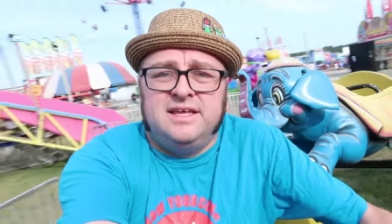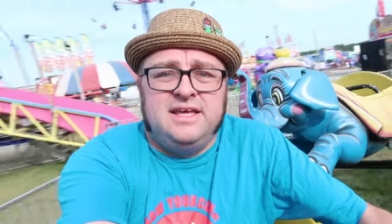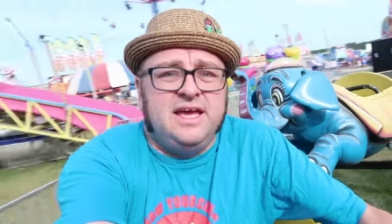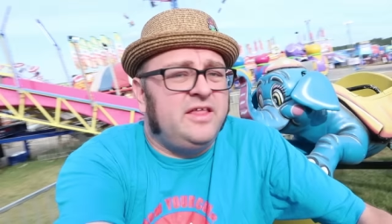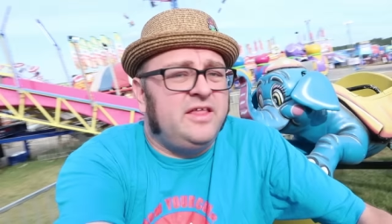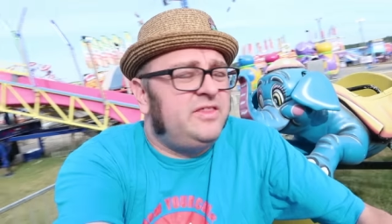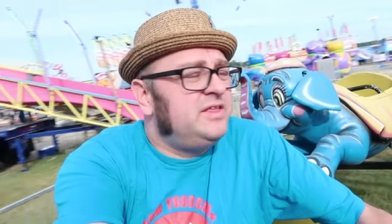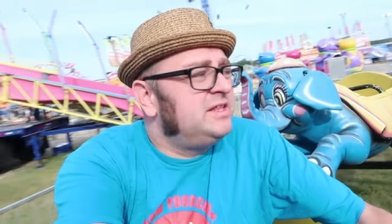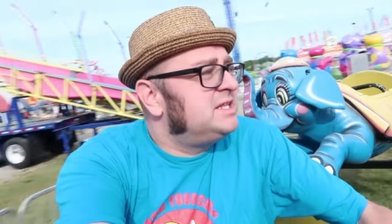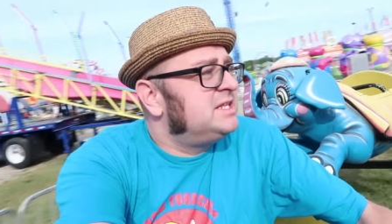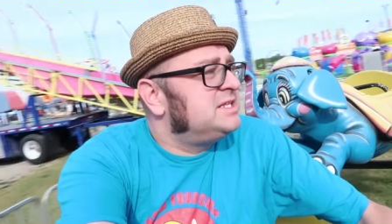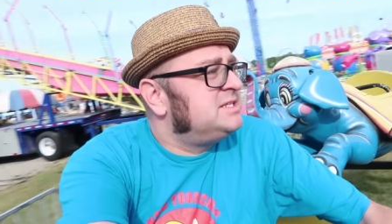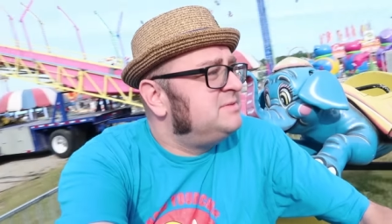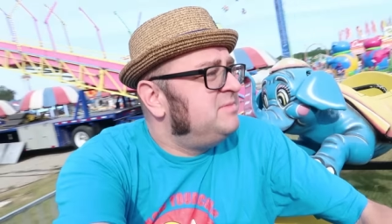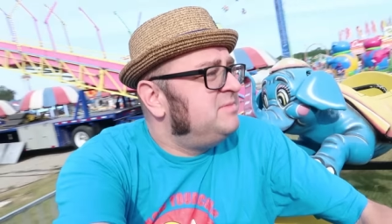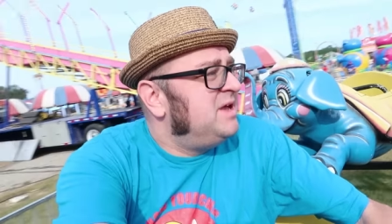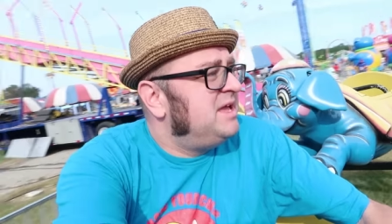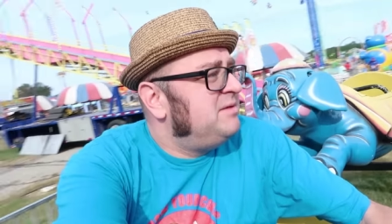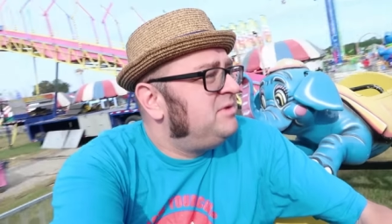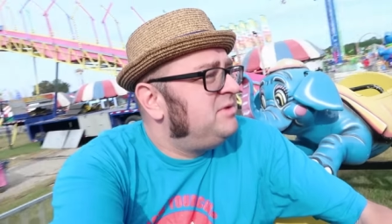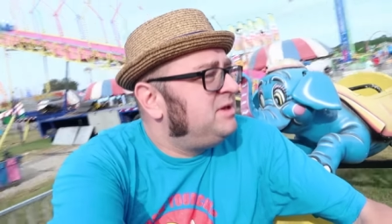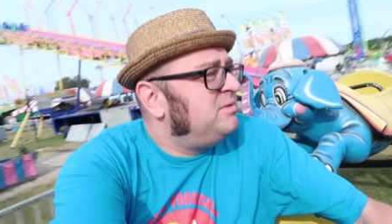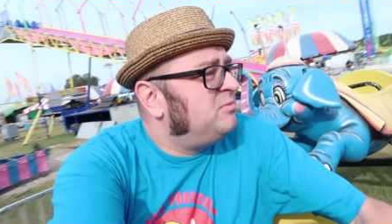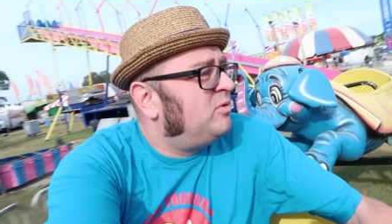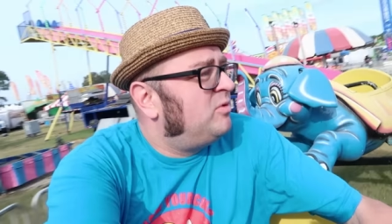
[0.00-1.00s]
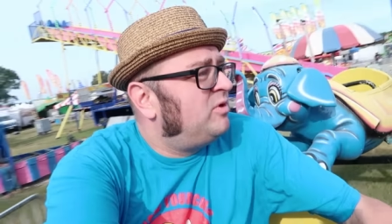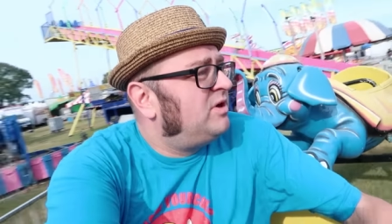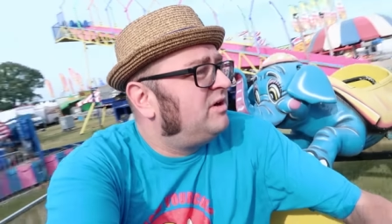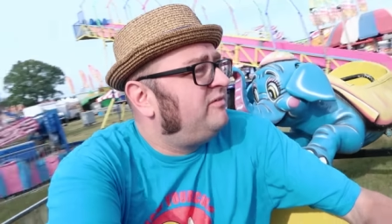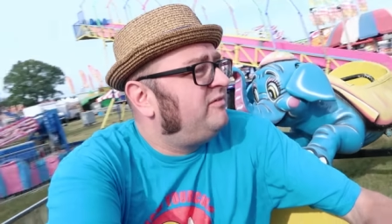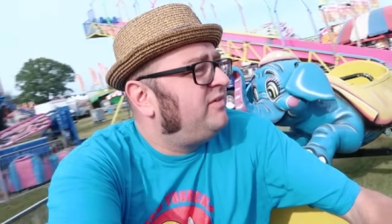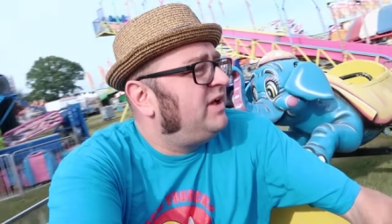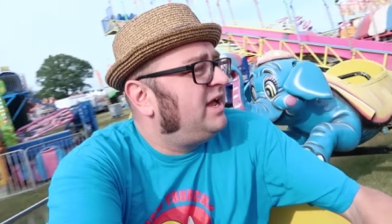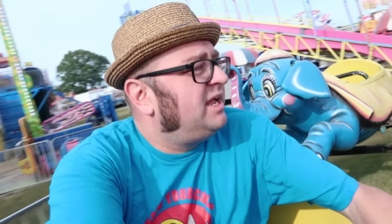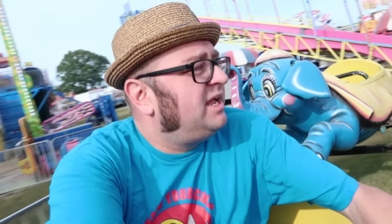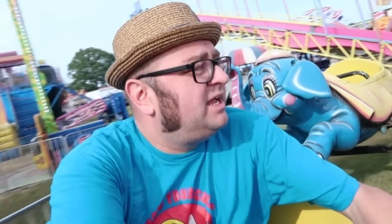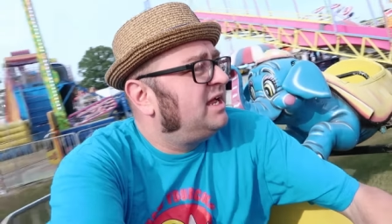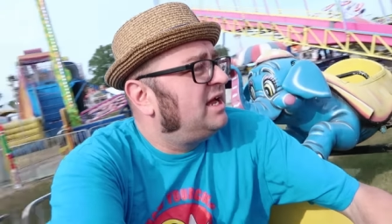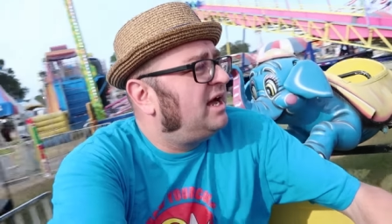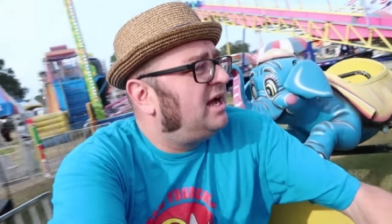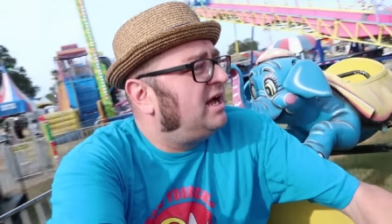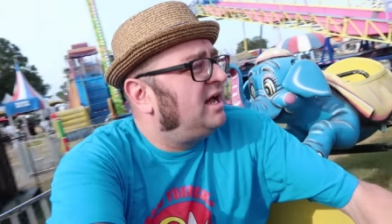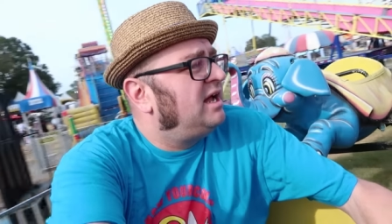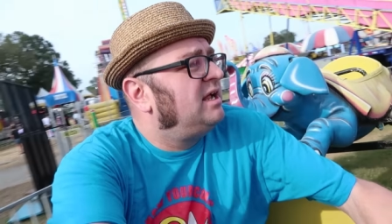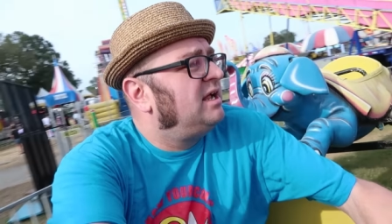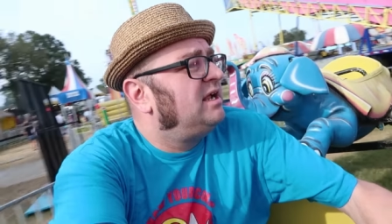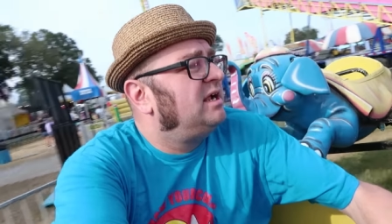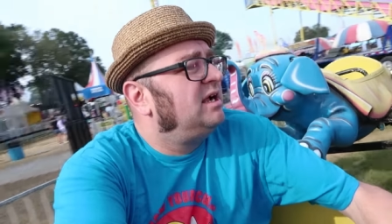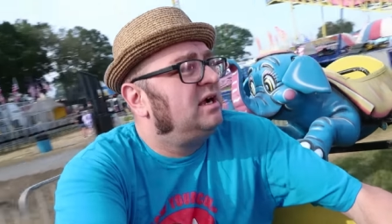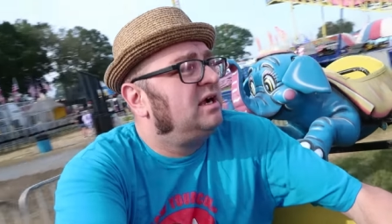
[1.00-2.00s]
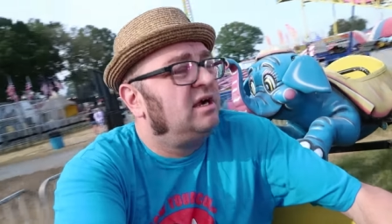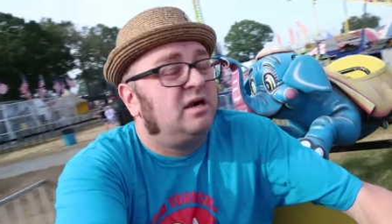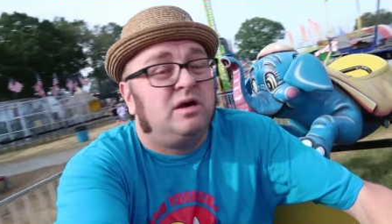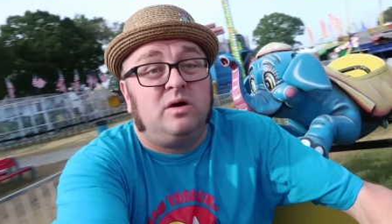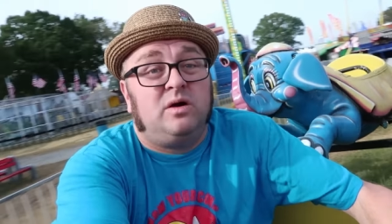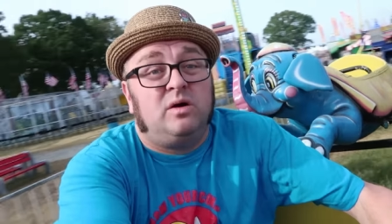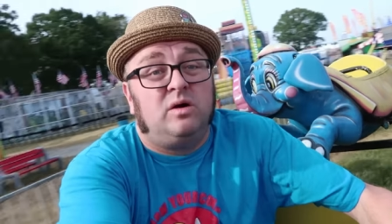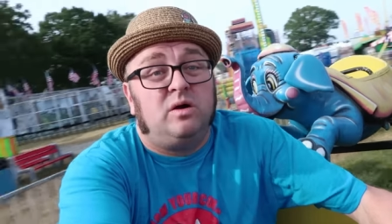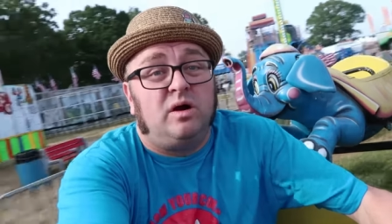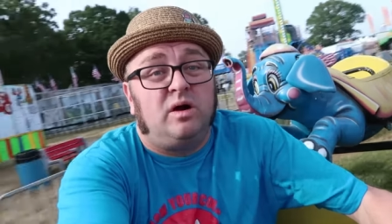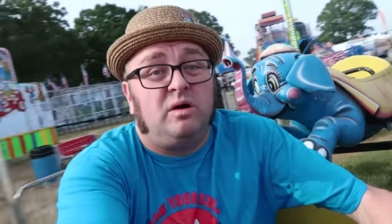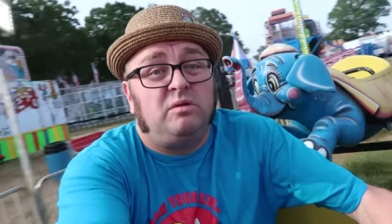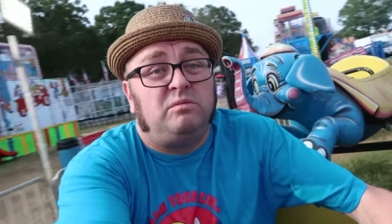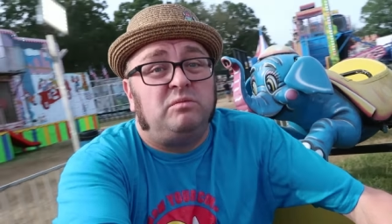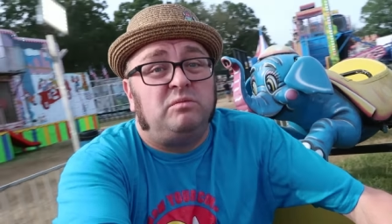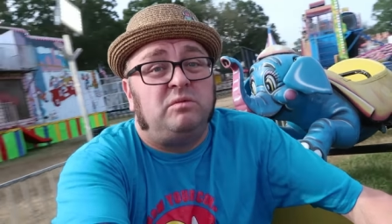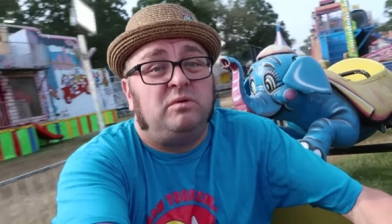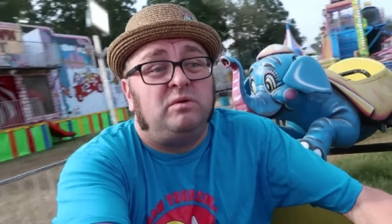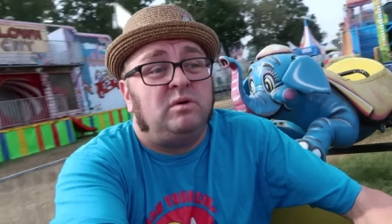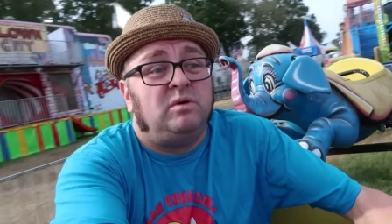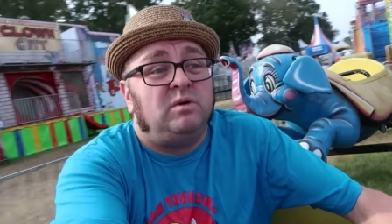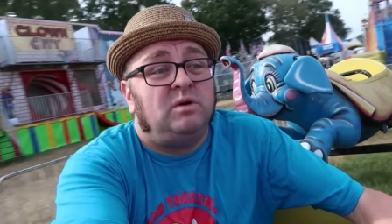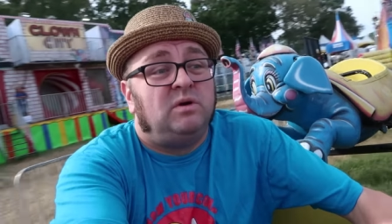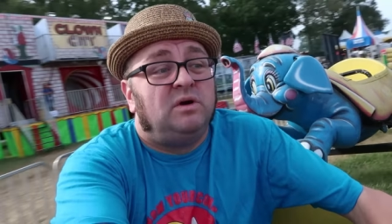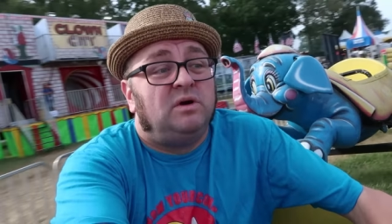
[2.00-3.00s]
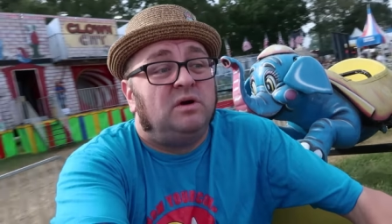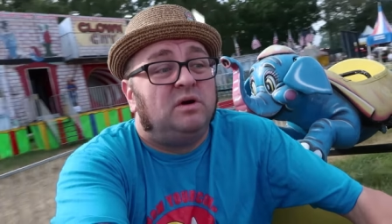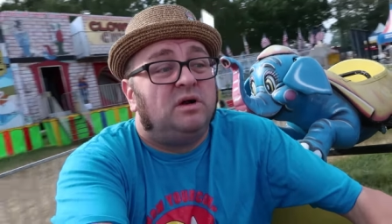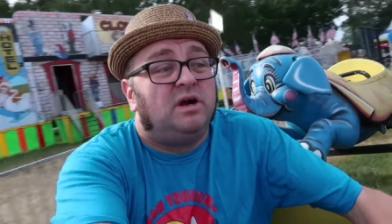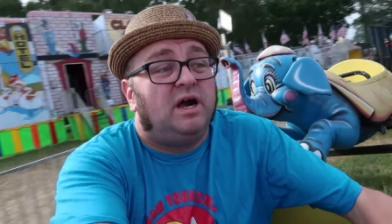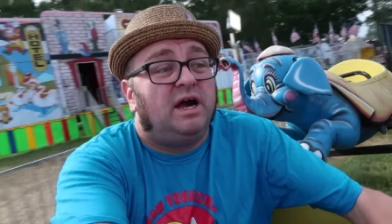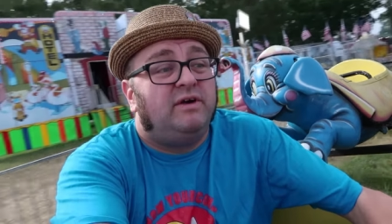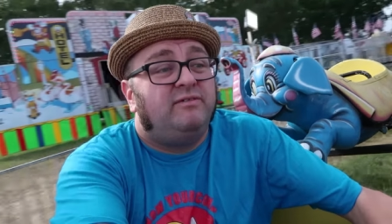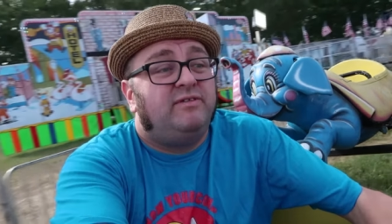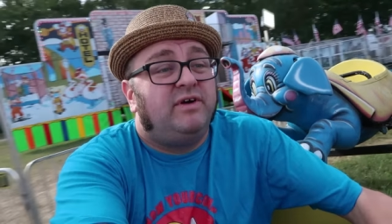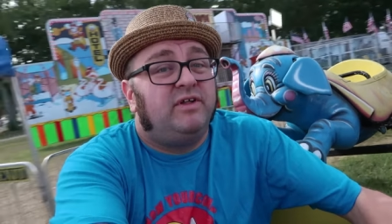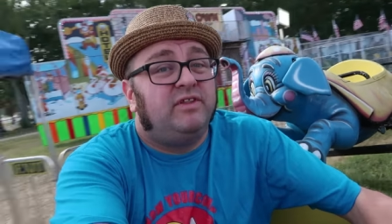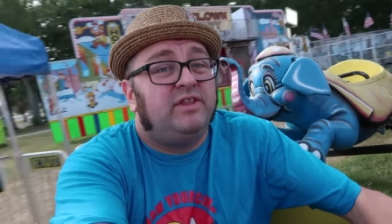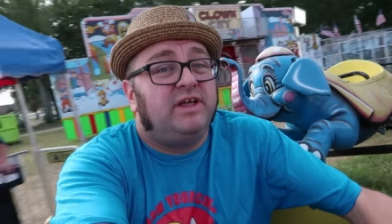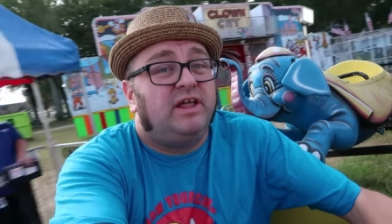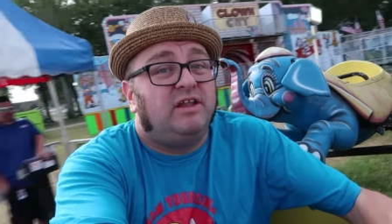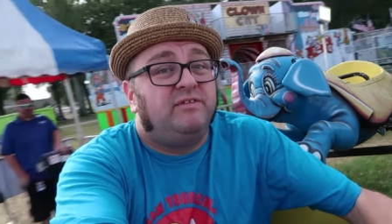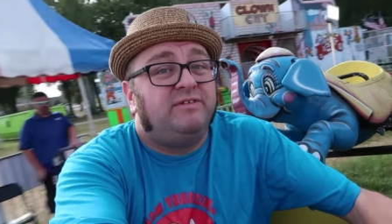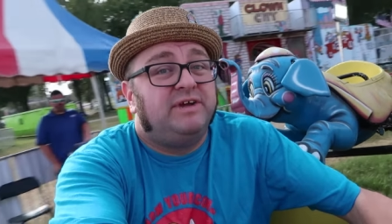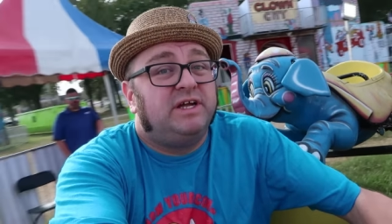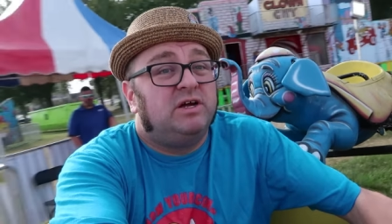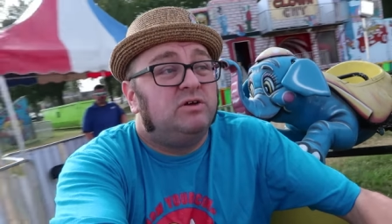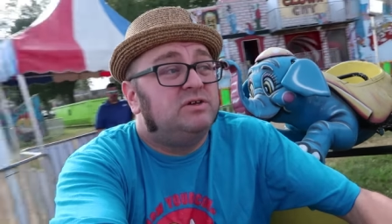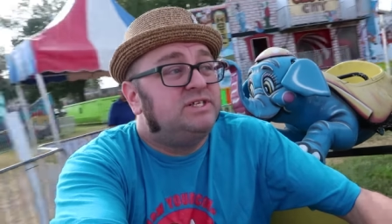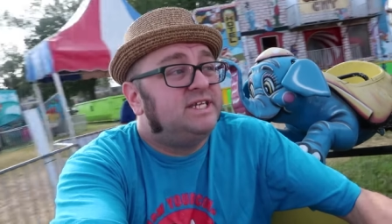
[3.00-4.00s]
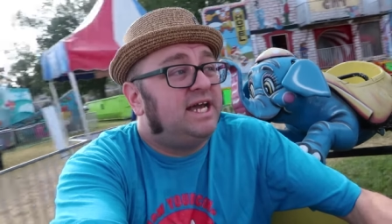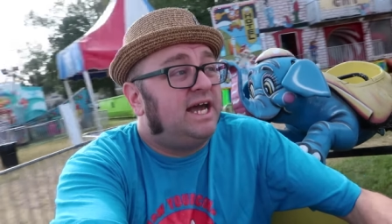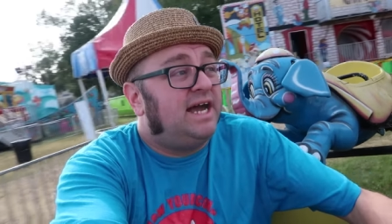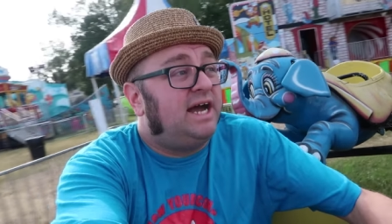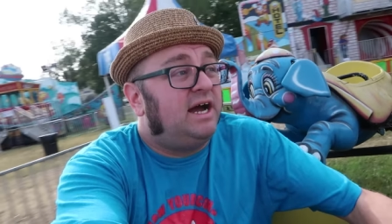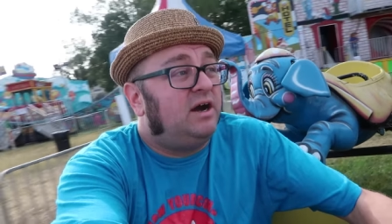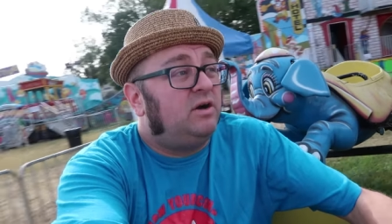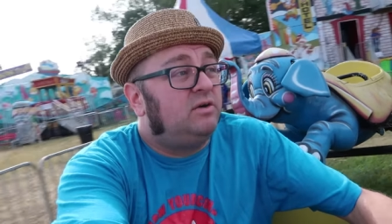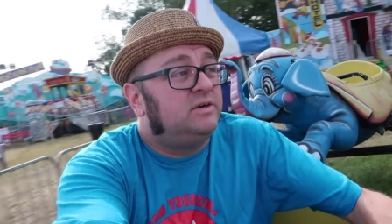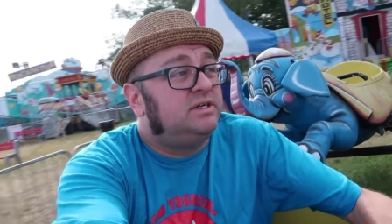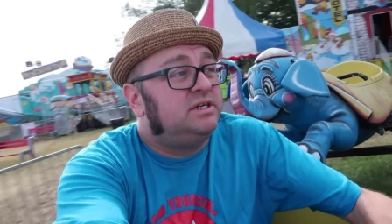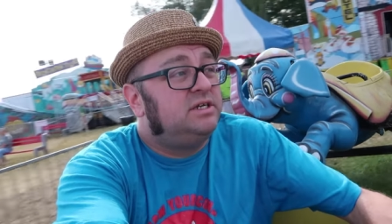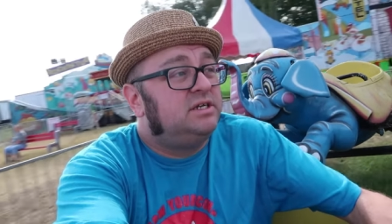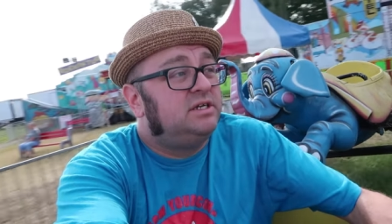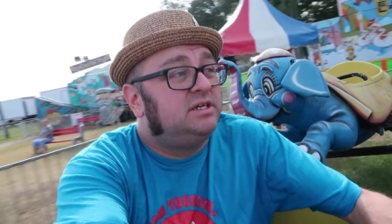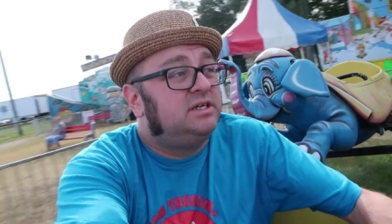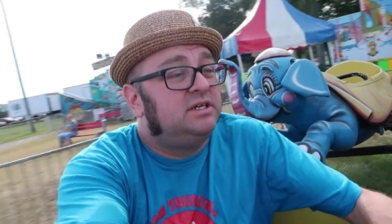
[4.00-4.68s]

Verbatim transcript: Yeah, I think this may be more of a, oh, felt the elephant go down,